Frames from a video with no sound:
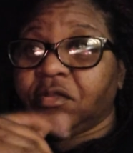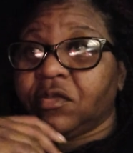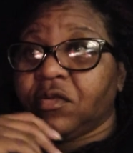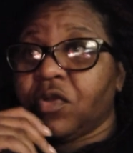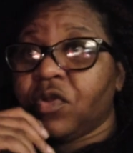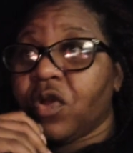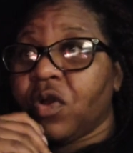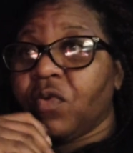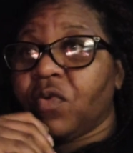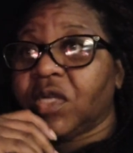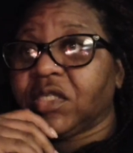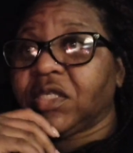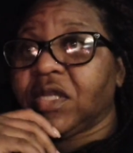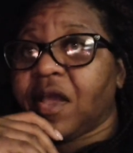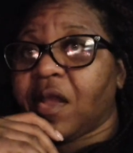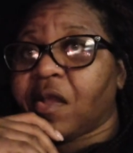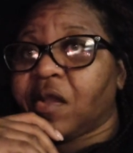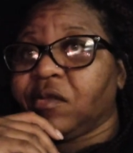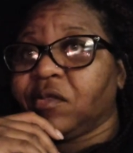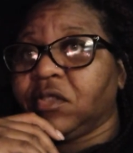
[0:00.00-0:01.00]
You know, watch
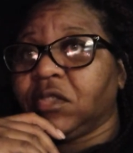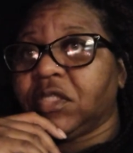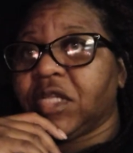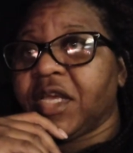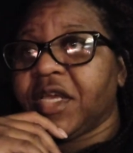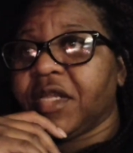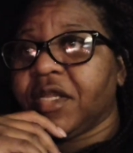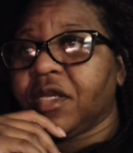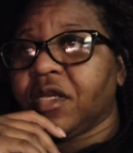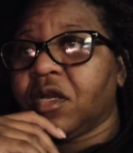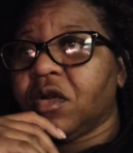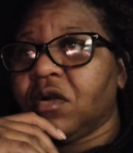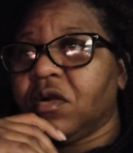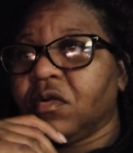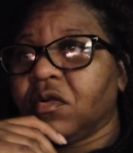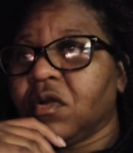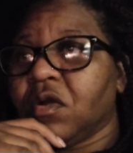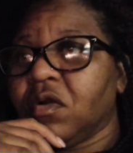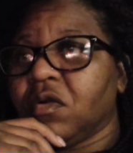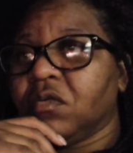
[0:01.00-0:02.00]
that lady.
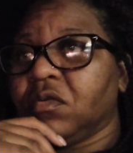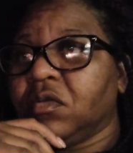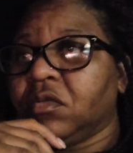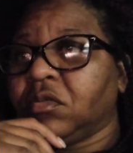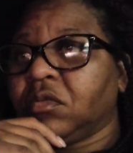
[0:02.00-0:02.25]
Go, go.